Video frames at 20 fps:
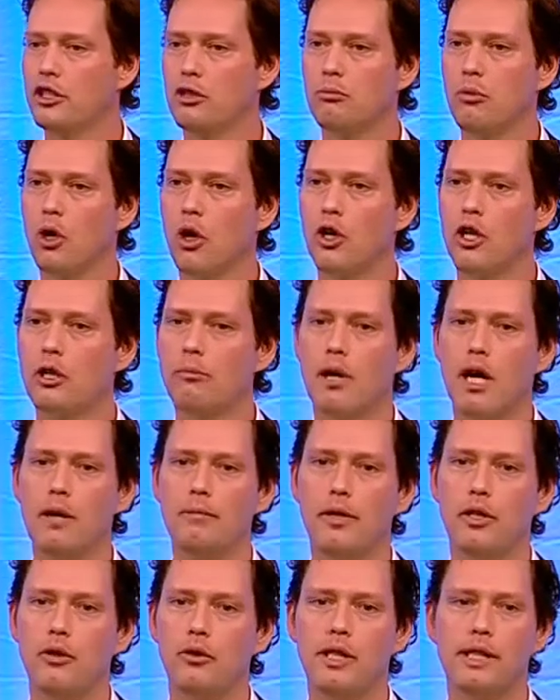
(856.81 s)
Tomorrow, you
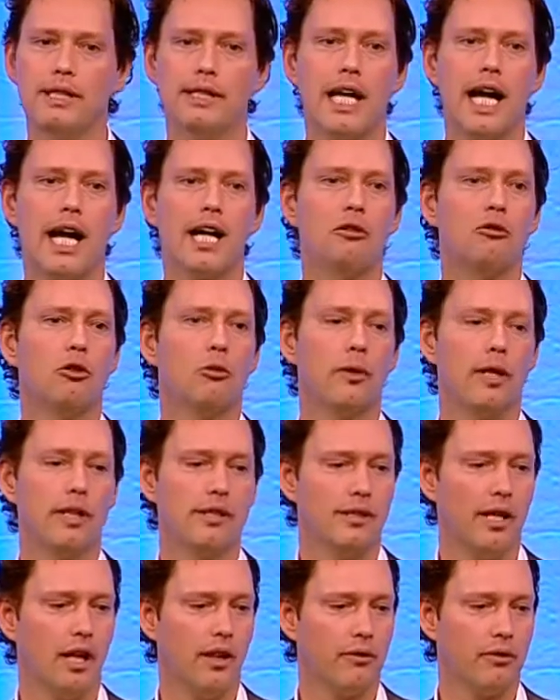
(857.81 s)
might be doing
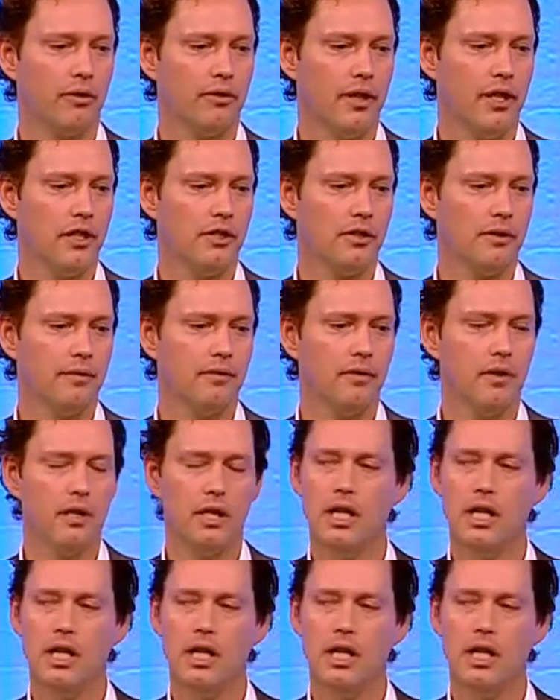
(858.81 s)
XACML-based authorization.